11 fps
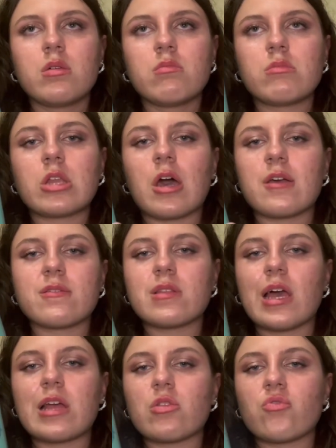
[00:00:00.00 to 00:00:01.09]
nice
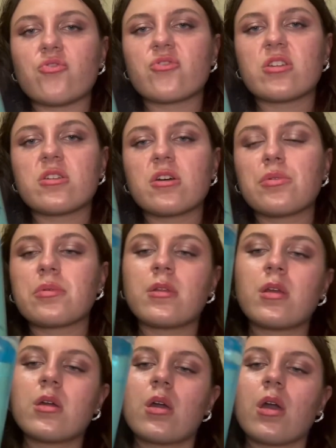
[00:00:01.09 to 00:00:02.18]
light laundry detergent
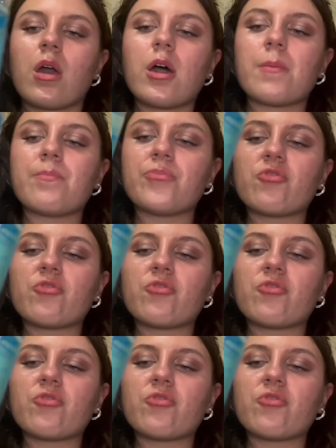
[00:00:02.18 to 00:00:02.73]
um